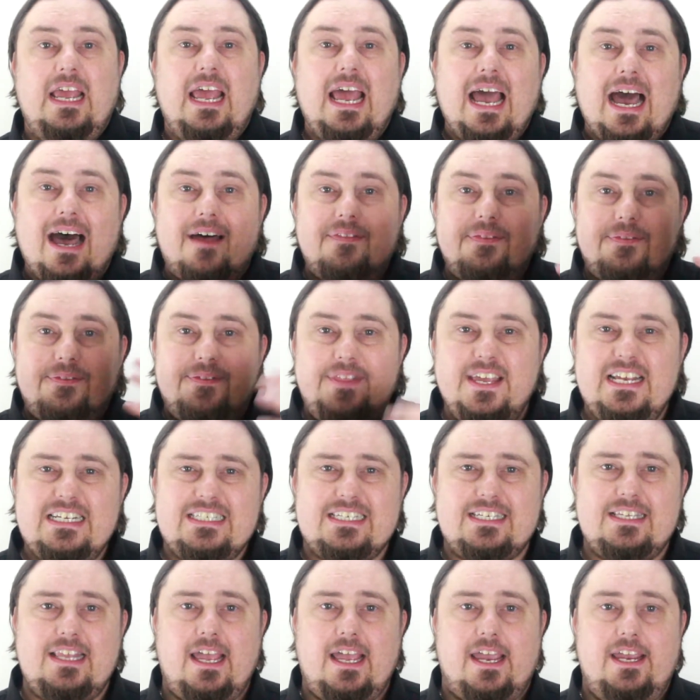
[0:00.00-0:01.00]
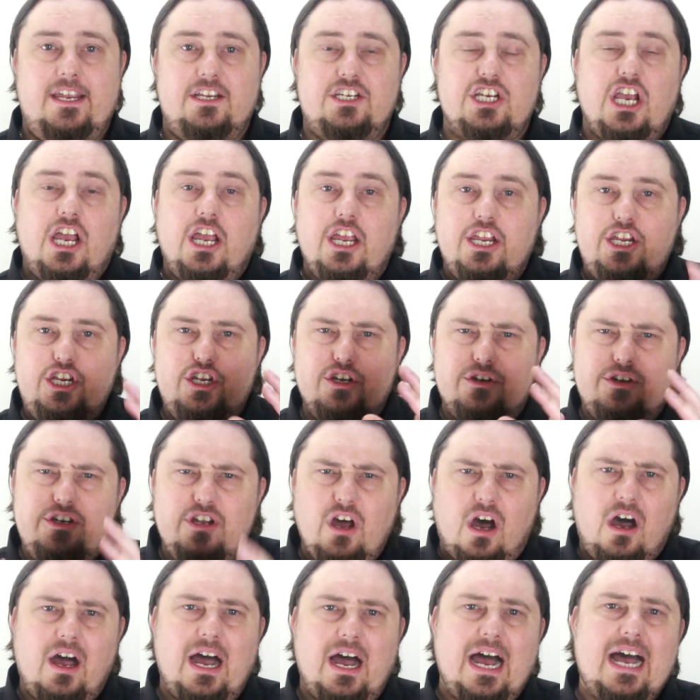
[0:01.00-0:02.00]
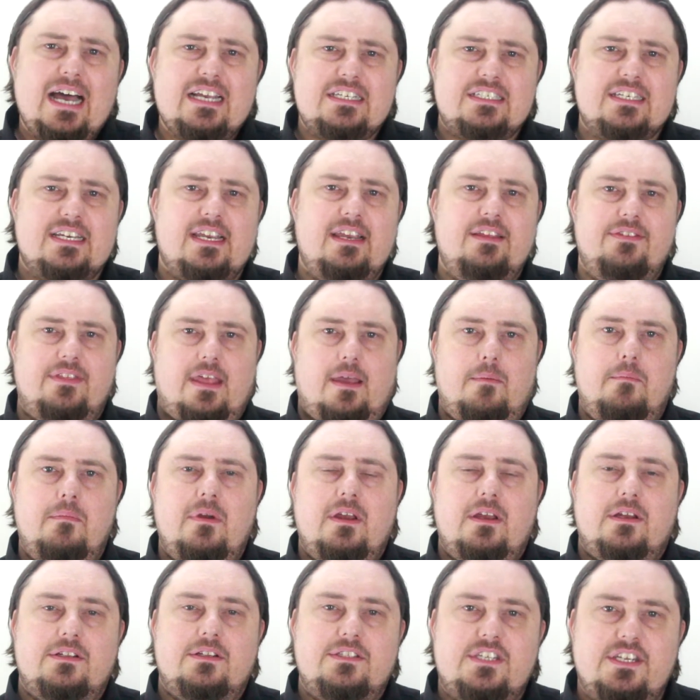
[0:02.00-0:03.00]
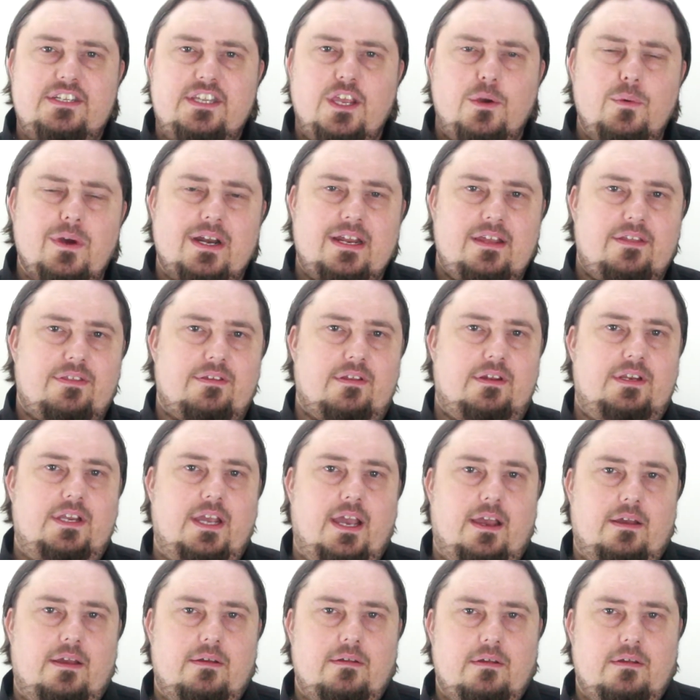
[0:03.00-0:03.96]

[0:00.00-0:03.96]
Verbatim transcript: At this stage, you're not asking them to do anything yet.